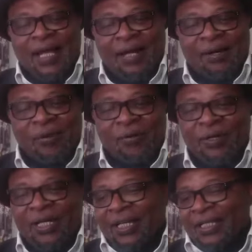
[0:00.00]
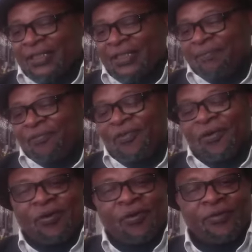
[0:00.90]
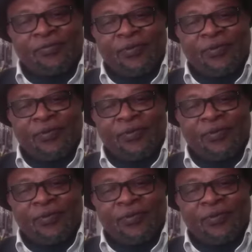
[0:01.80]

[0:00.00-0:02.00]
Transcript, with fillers: uh, we will catch up for,